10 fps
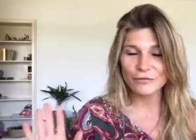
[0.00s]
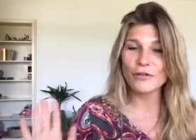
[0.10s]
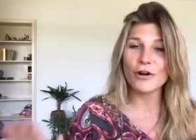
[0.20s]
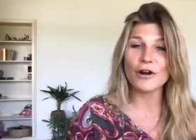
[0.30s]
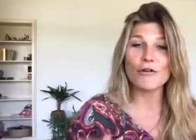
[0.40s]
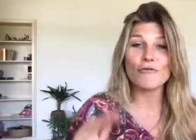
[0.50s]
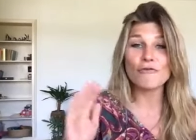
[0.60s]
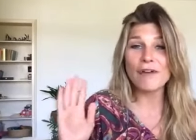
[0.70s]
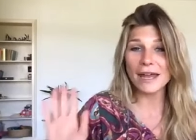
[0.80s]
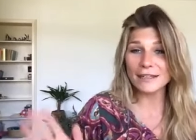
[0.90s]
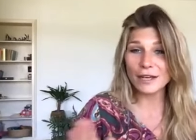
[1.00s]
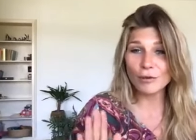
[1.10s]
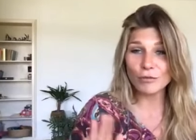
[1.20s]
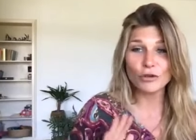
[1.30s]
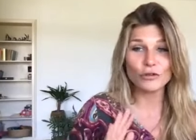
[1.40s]
for
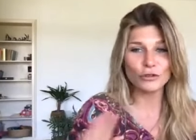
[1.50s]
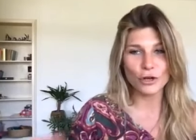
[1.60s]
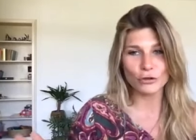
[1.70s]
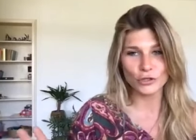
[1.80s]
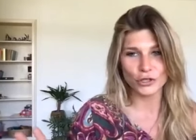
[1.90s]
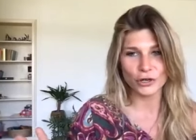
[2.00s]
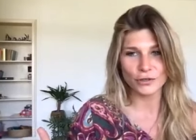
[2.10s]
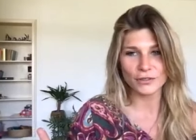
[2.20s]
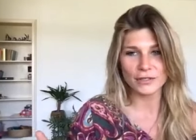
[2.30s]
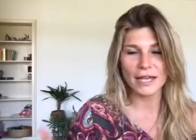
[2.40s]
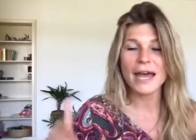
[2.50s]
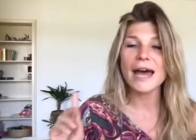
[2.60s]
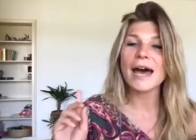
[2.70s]
random no-shows.